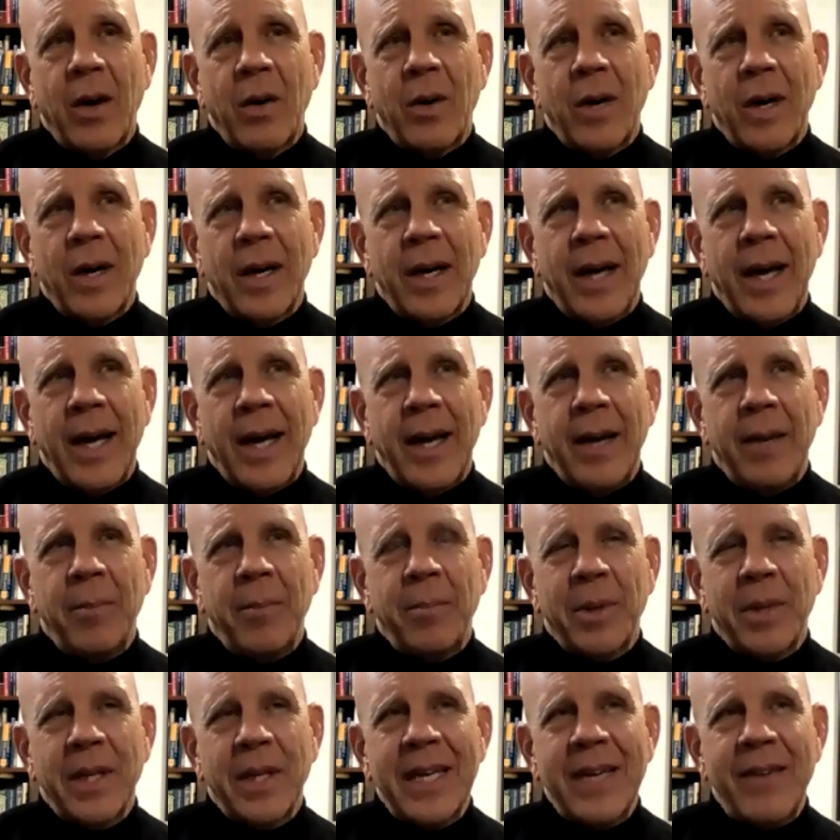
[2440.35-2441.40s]
and
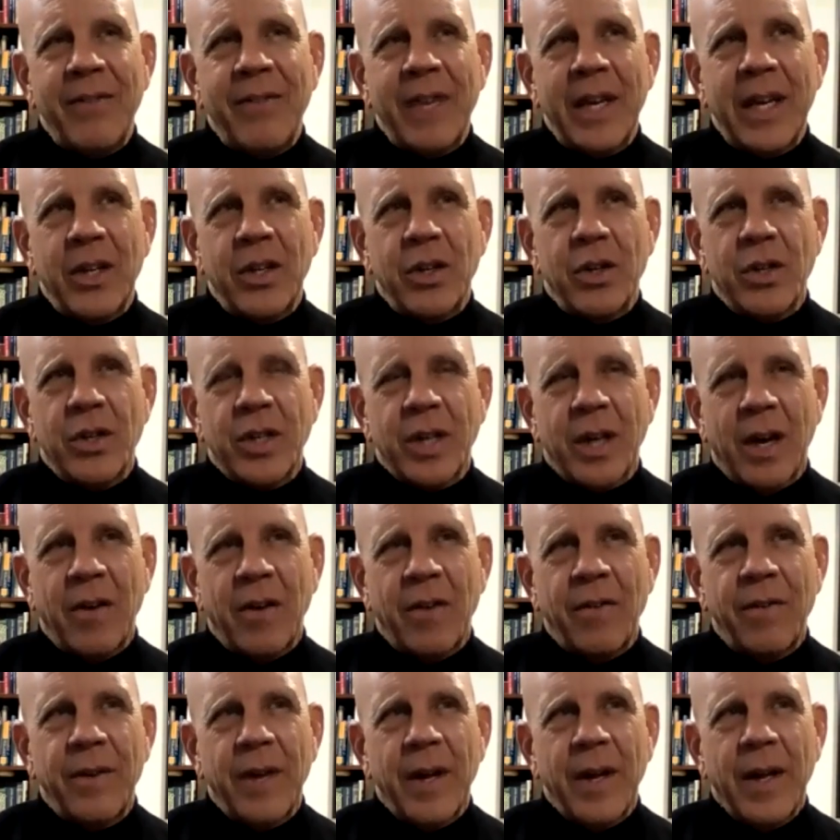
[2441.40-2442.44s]
believing in
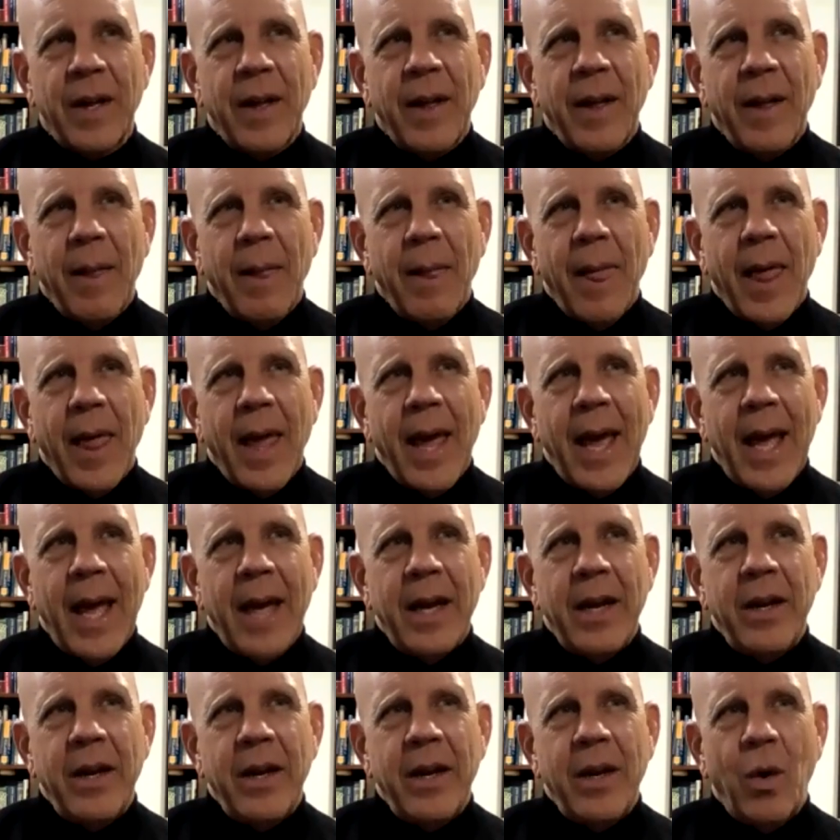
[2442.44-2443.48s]
yourself
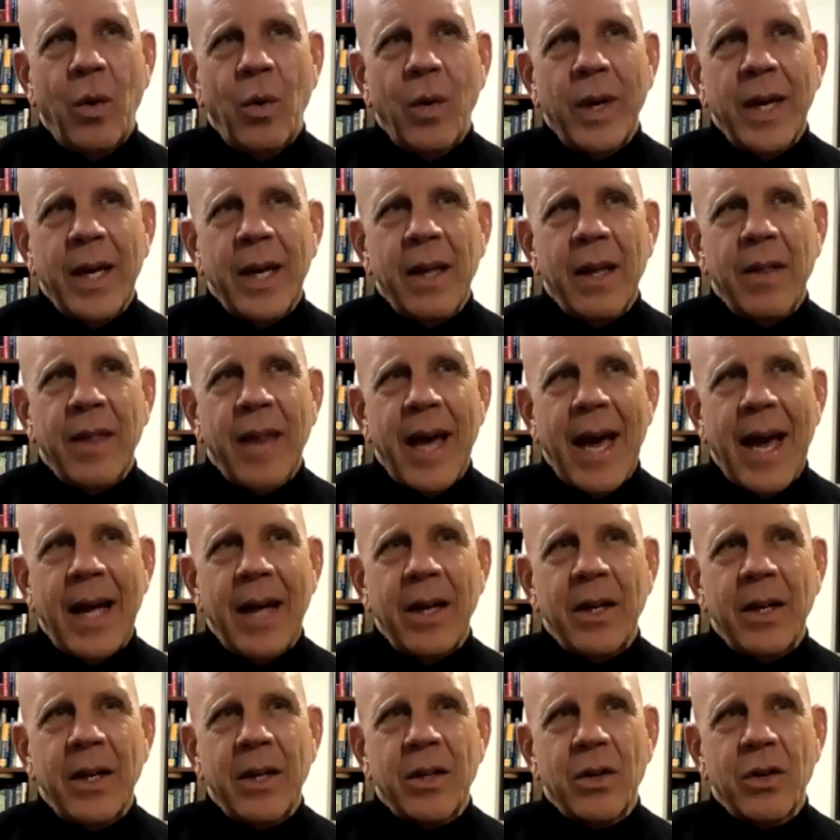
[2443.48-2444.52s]
and knowing
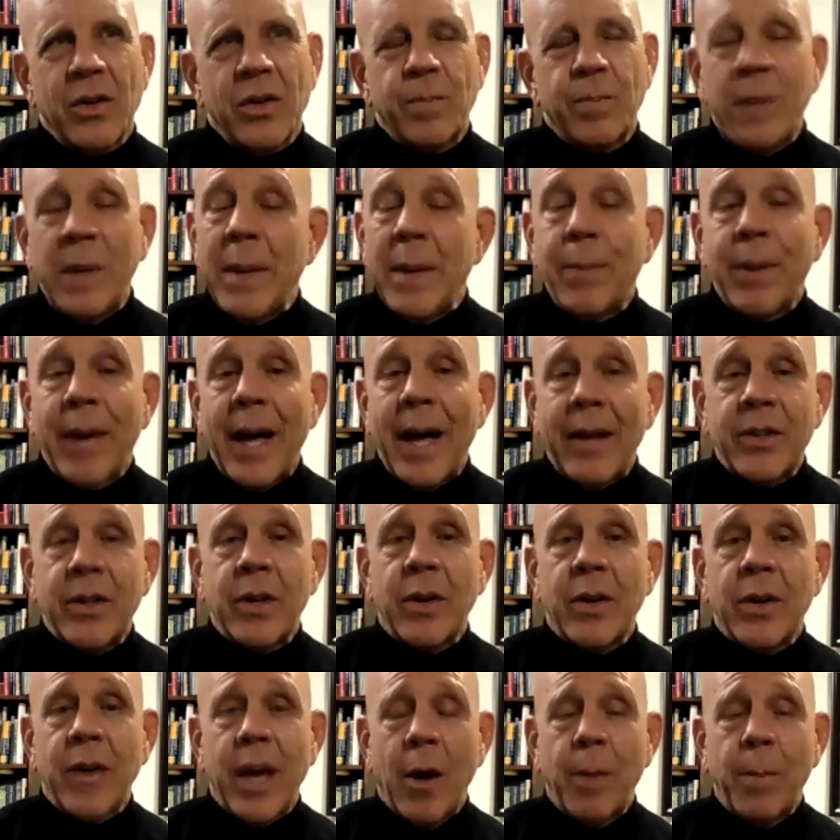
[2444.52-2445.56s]
that there's people out there
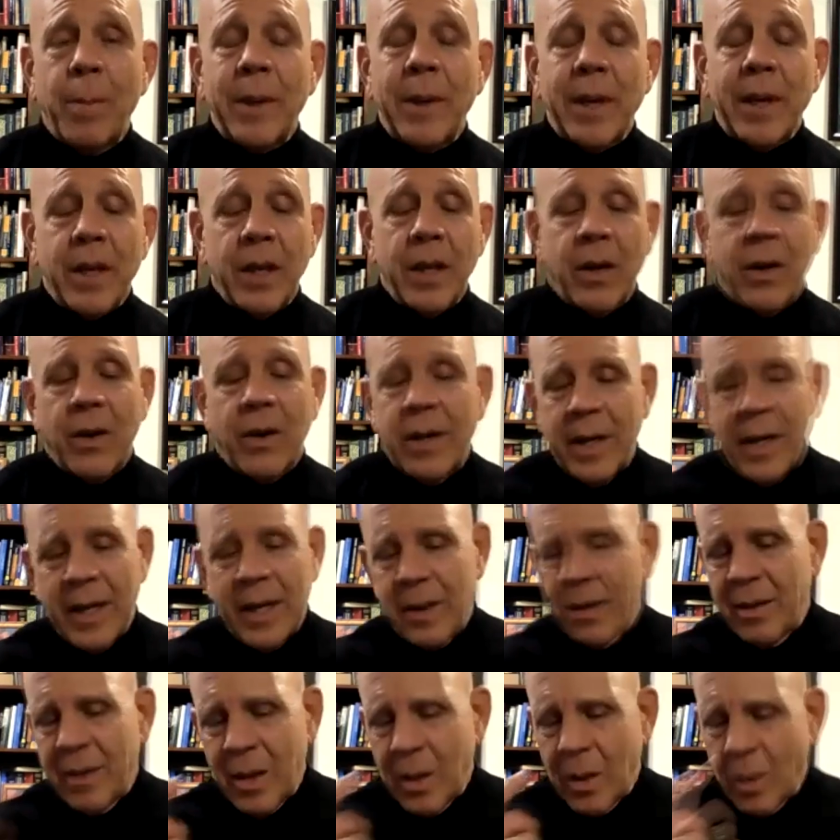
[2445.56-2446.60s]
to help you,
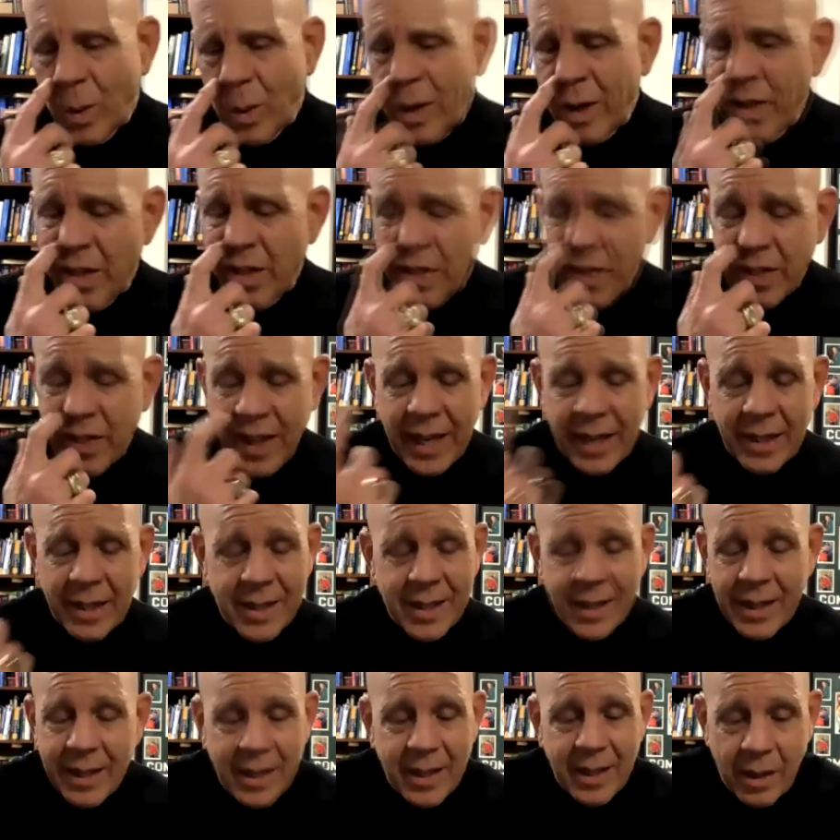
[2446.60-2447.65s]
and one of the things
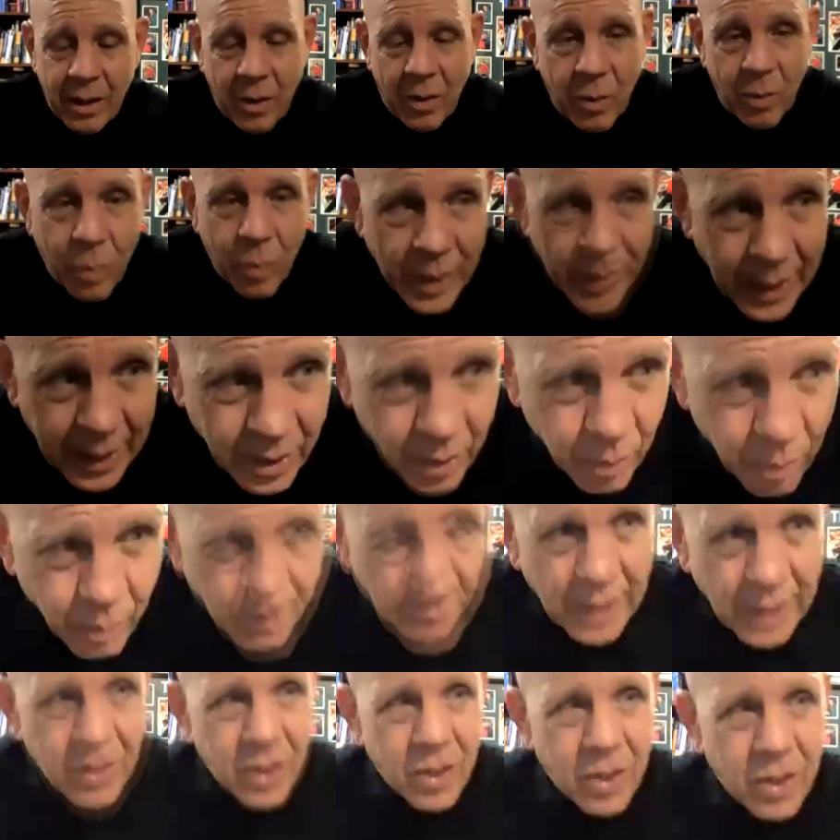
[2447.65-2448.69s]
that, when
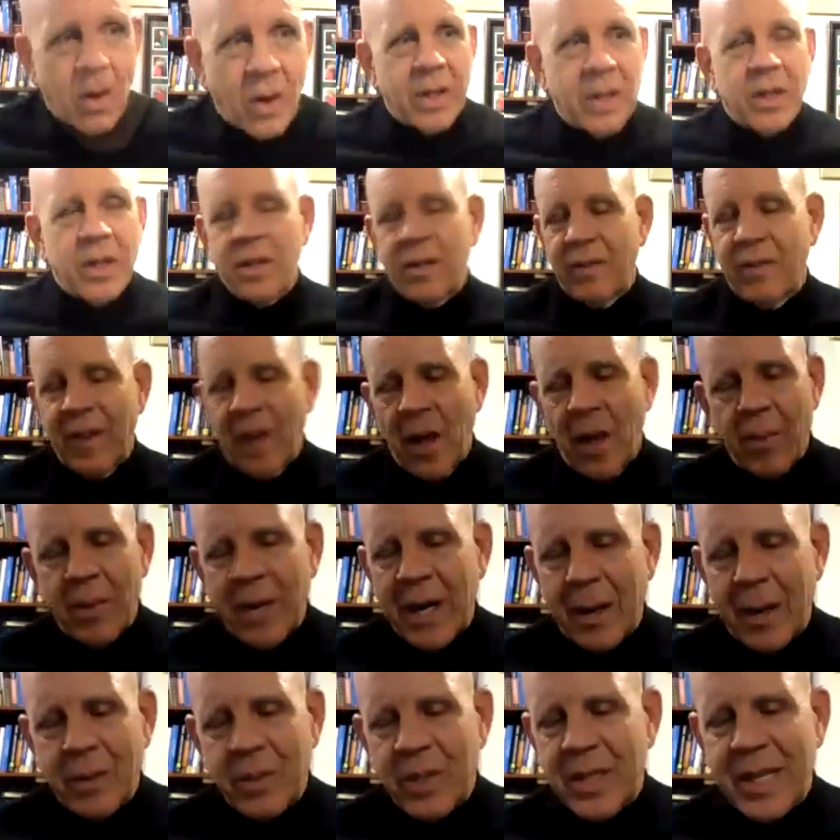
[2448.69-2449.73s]
I started the development,
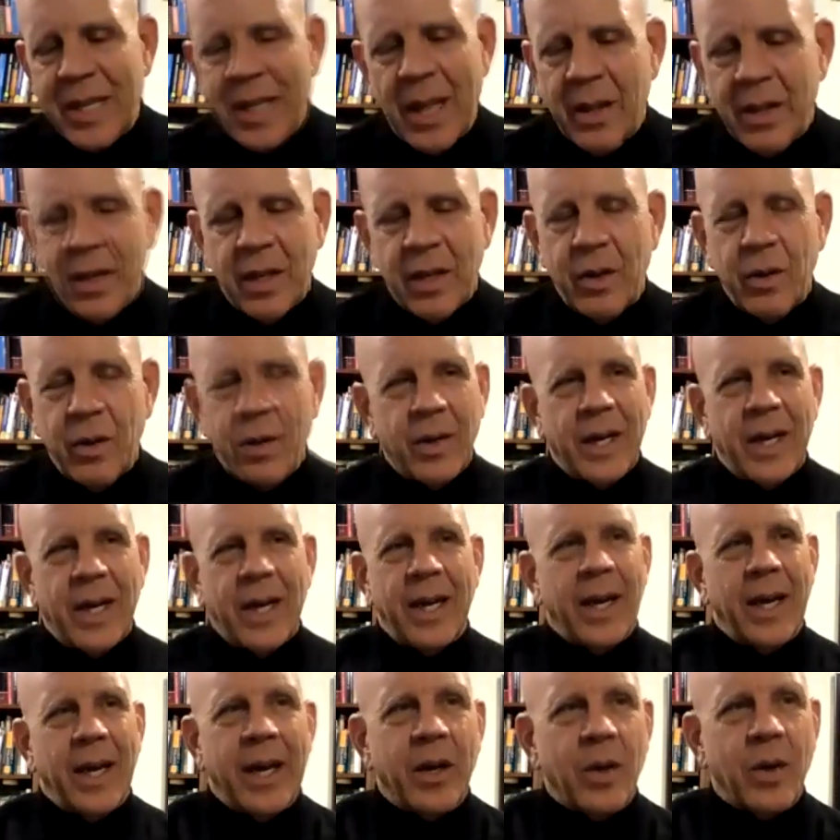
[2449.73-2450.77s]
I was telling you, and
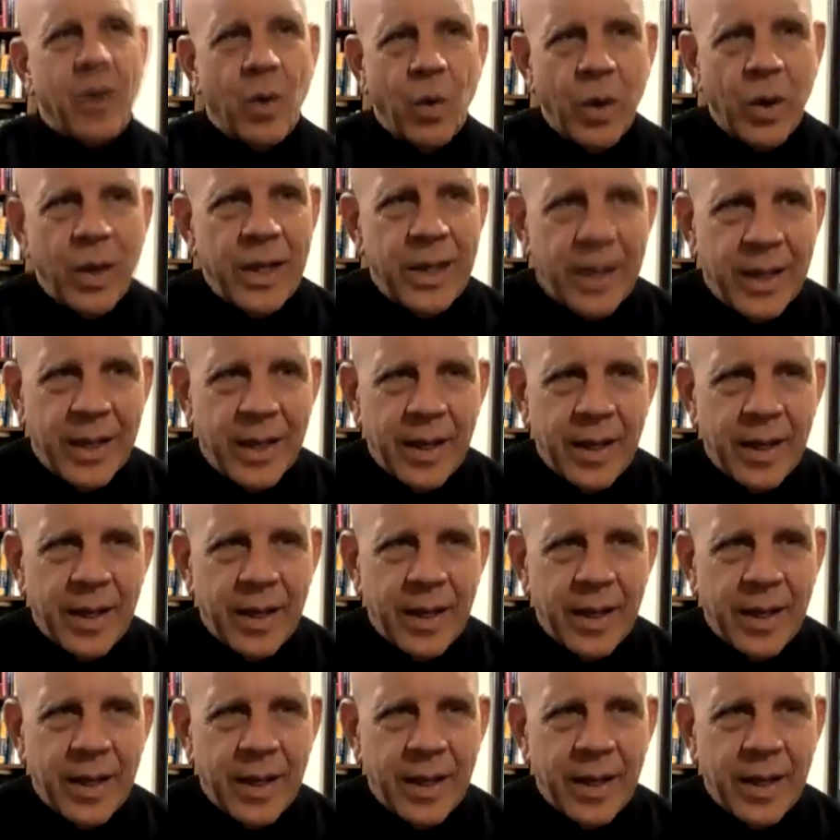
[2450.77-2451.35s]
I coined it,